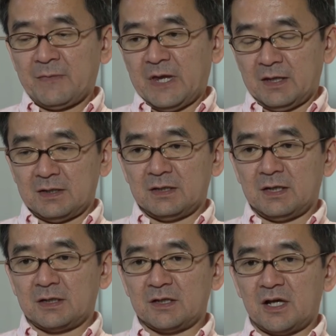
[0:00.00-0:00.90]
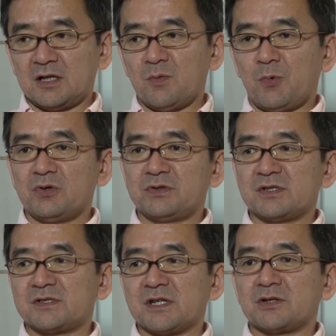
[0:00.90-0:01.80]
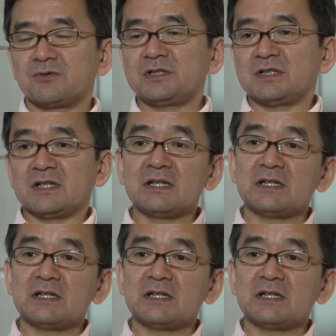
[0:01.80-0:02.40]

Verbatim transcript: And another point is security.